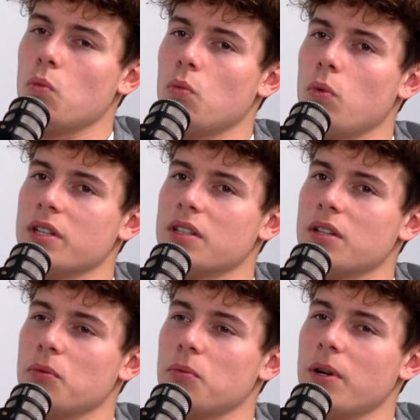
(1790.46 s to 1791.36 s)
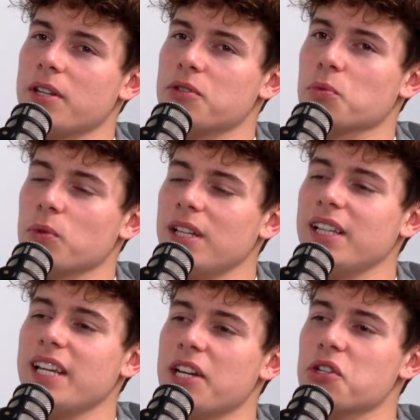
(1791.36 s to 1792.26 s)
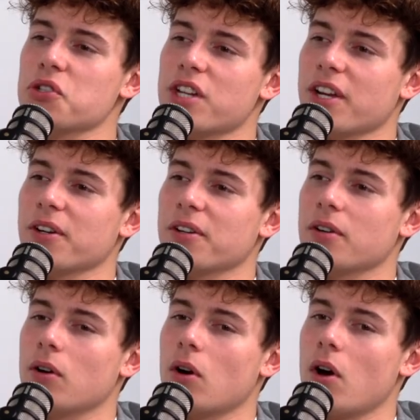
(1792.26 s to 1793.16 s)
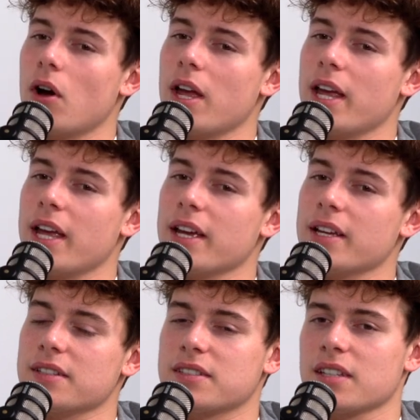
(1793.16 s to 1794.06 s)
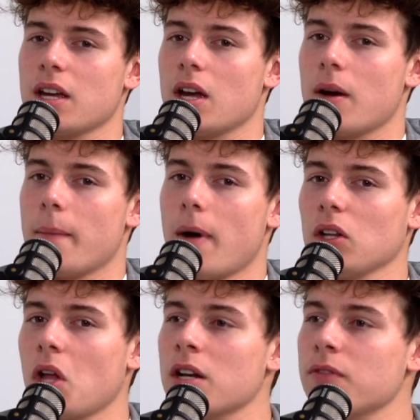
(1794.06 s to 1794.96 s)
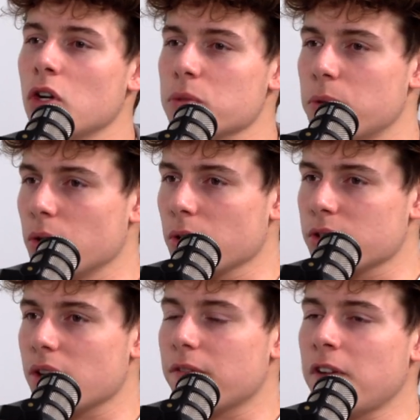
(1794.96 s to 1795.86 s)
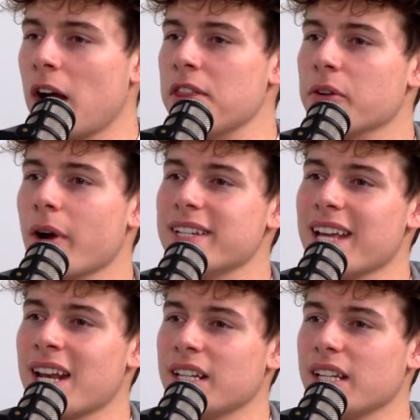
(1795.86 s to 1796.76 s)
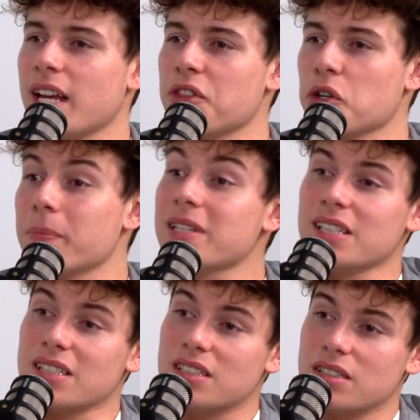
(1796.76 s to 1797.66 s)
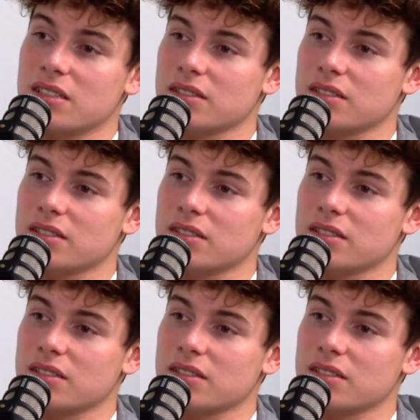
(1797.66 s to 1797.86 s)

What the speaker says: What is really interesting is a lot of entrepreneurs find their identity in their business.